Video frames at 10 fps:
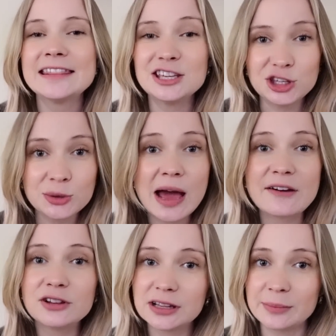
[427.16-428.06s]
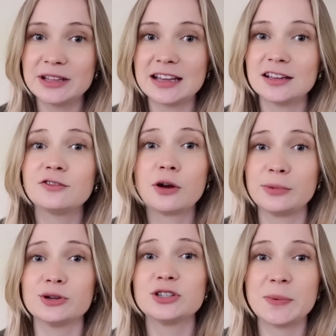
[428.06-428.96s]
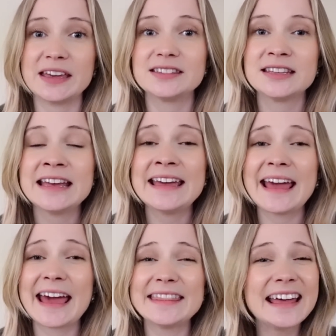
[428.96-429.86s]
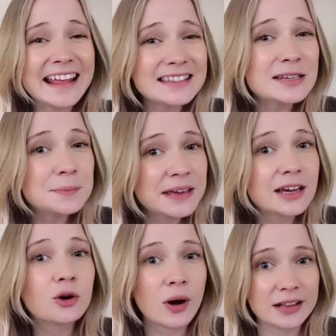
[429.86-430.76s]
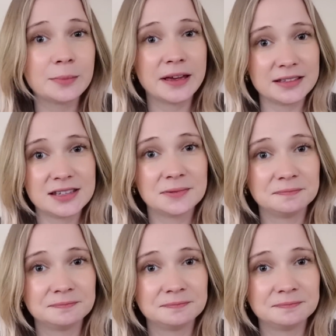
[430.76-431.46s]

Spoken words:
that you have eliminated from your space. And that ends up being quite a bit.